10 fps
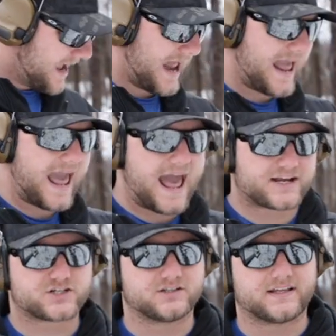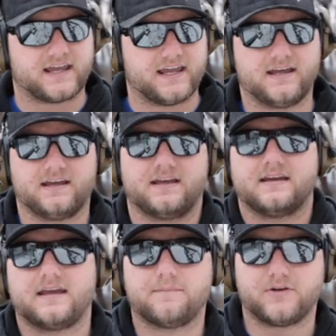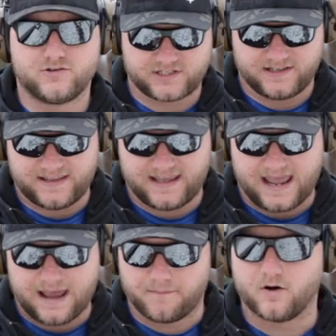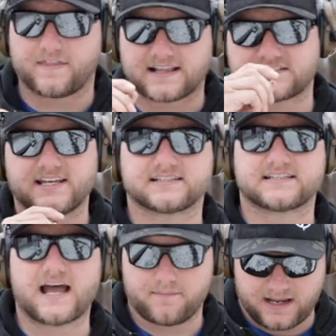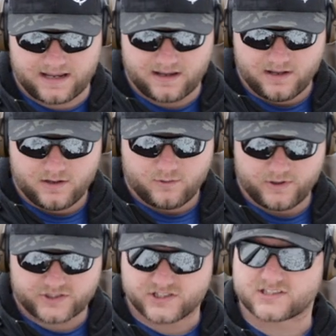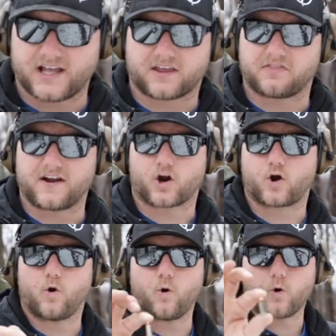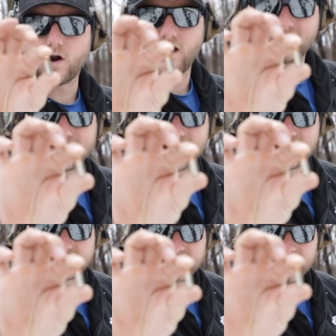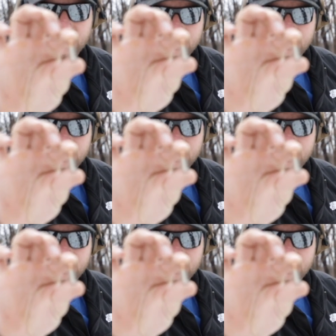and I actually am using the ammo that SIG sent me, which is like their Core Elite